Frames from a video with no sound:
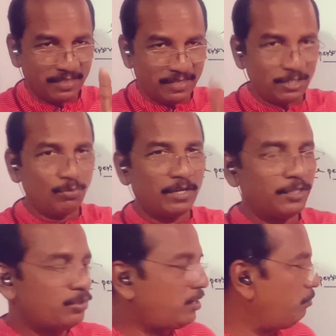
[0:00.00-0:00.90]
That's what
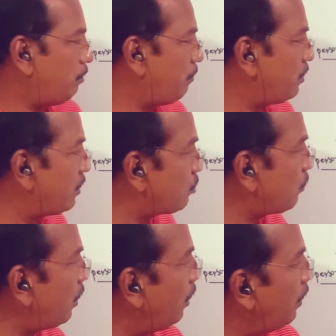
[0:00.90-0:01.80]
you should remember. That's
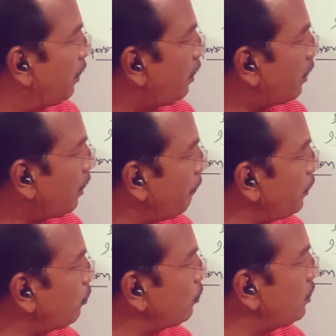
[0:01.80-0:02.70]
why
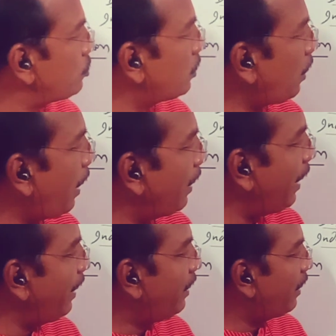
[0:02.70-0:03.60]
coming to this here, an
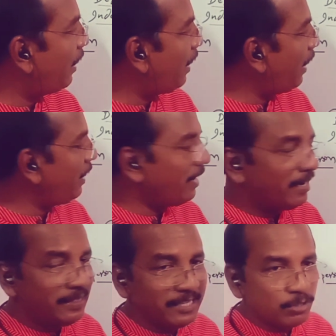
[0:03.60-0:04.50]
egg
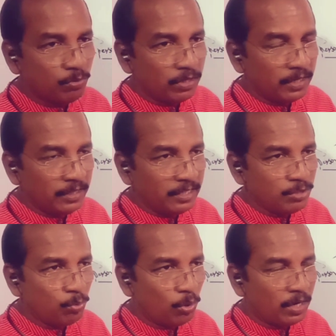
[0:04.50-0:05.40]
in this
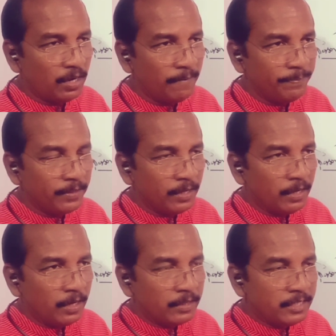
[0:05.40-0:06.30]

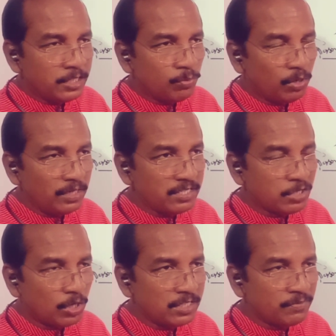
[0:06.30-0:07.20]
word
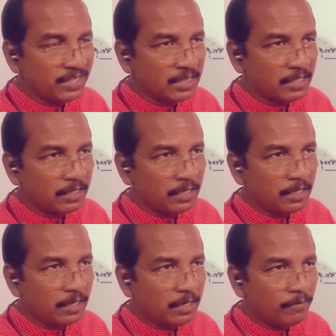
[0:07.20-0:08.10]
starts with the
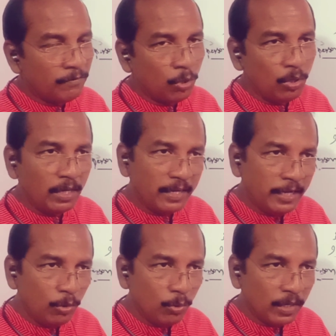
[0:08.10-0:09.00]
vowel
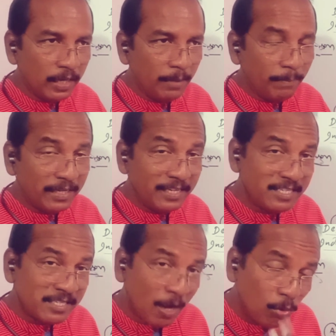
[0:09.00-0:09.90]
e only, but
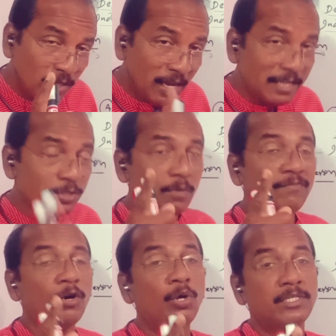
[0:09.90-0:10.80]
its sound also
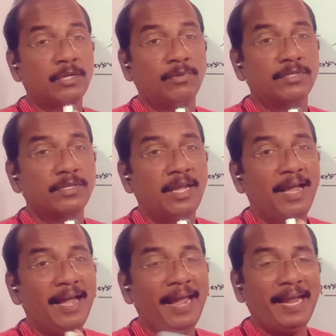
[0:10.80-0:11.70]
vowel sounds.
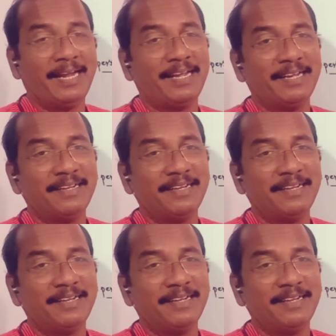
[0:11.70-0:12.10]
Egg.